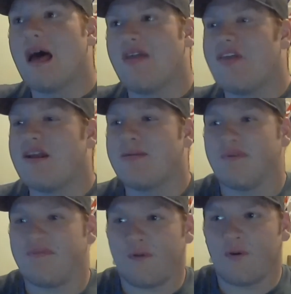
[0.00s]
I think
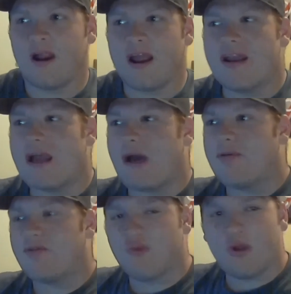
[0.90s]
beforehand I
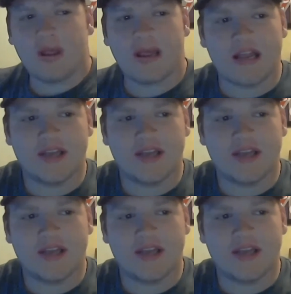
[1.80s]
was really